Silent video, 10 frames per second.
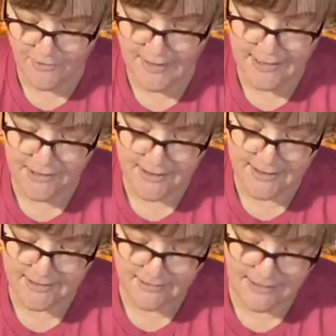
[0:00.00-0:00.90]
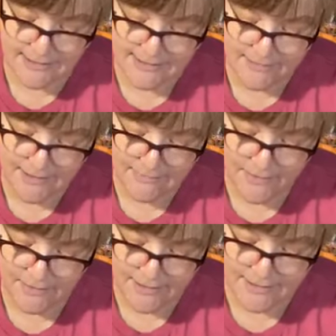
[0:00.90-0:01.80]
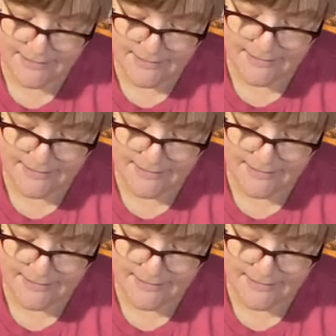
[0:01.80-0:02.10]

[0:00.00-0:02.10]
or they just clammed up, you guys,